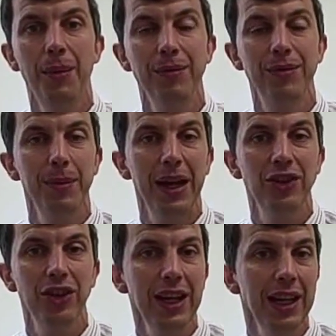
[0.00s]

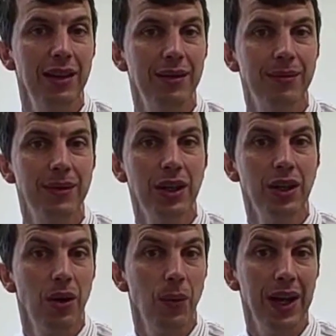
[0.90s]
information in.
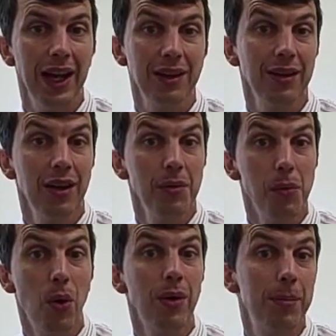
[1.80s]
We had
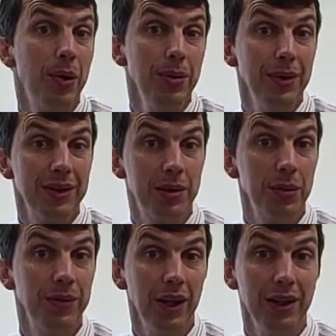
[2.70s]
more appointments to
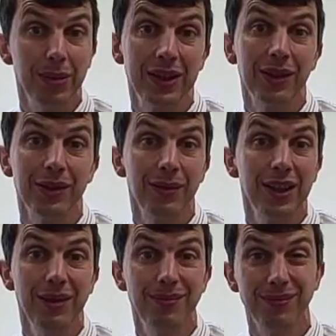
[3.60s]
provide because of
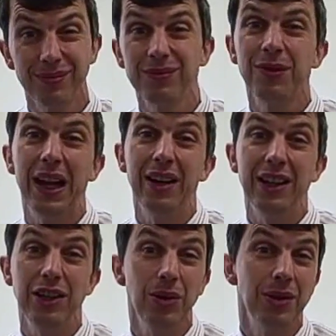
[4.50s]
the fairly
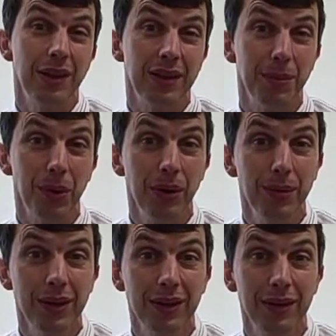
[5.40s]
useless
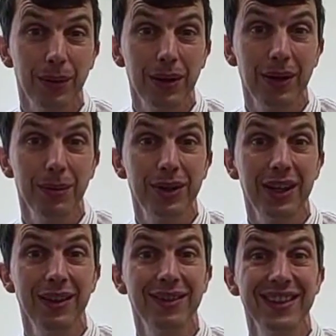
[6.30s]
appointments we were able to
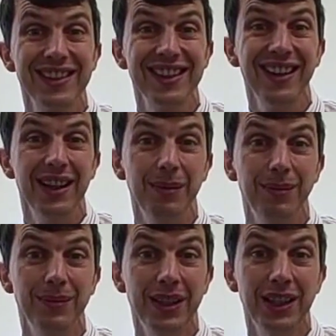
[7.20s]
give at the time.